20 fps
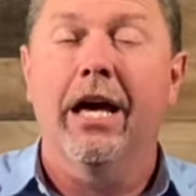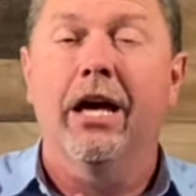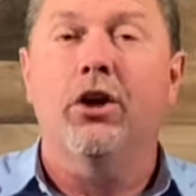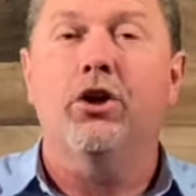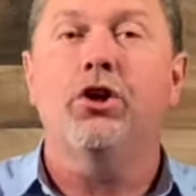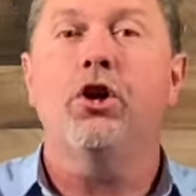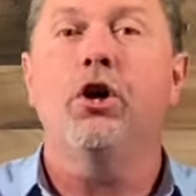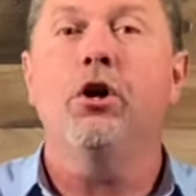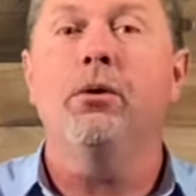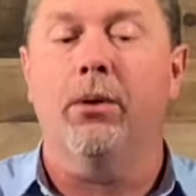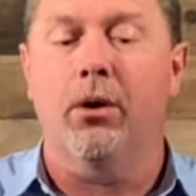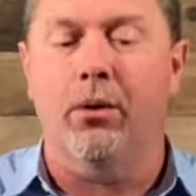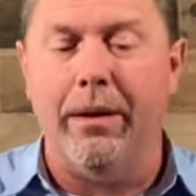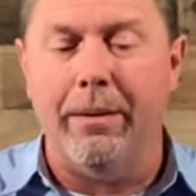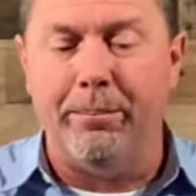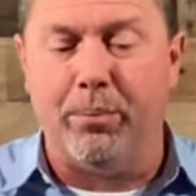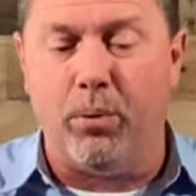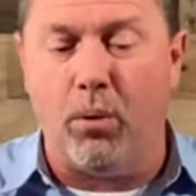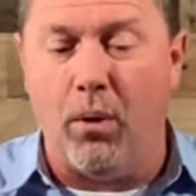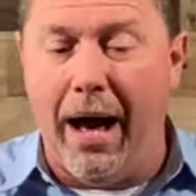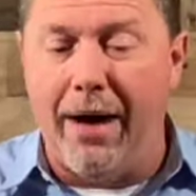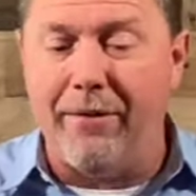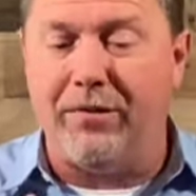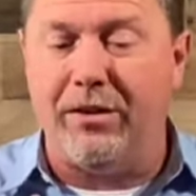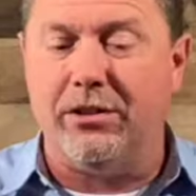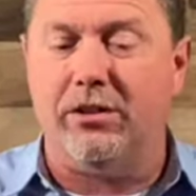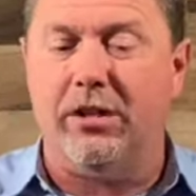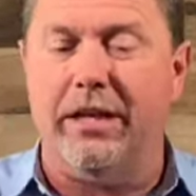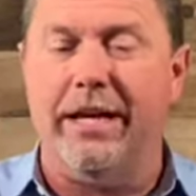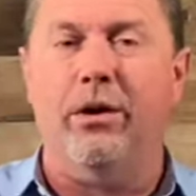humor and
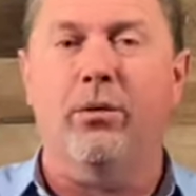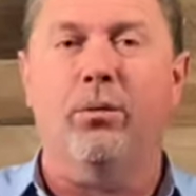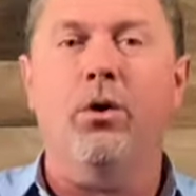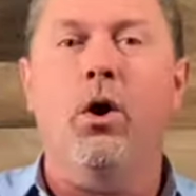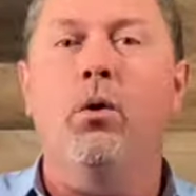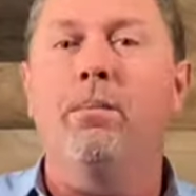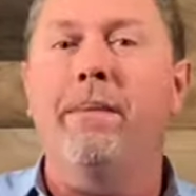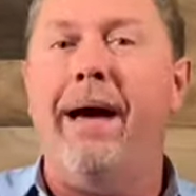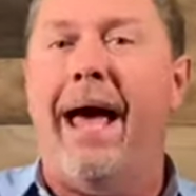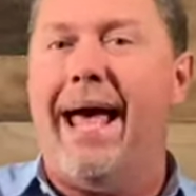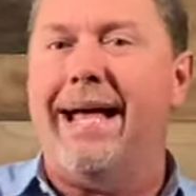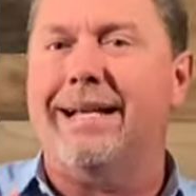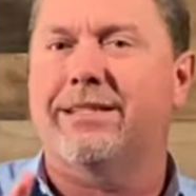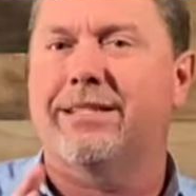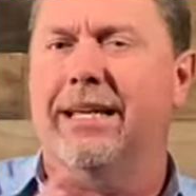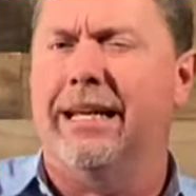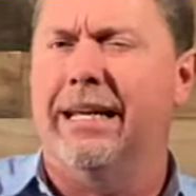prophecy and romance